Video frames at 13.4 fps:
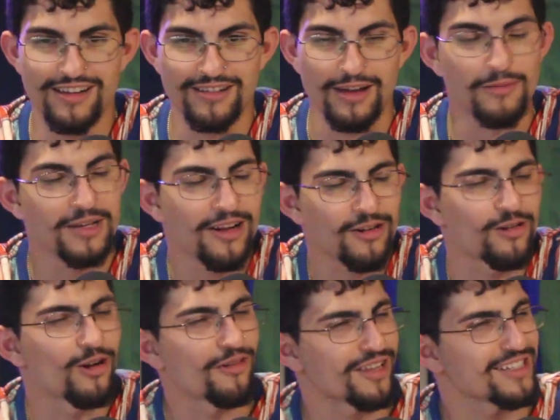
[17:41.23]
I mean, I
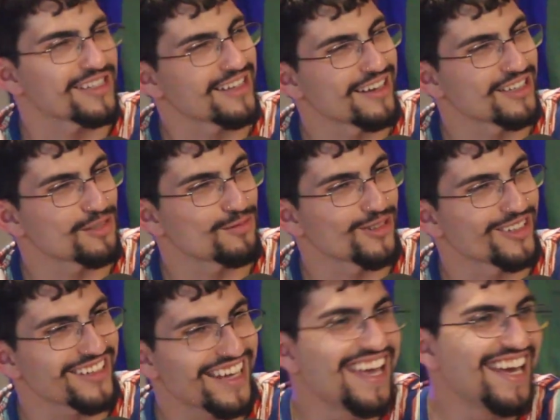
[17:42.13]
don't know if that's nice,
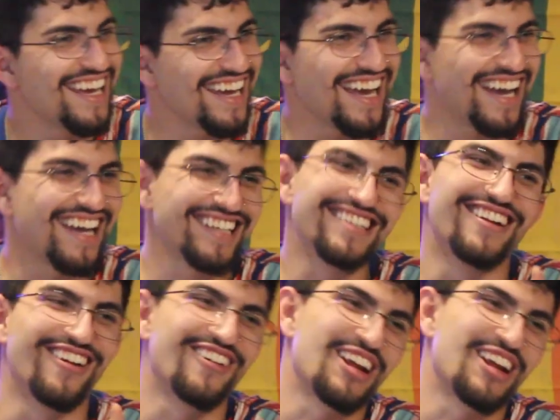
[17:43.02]
but you know what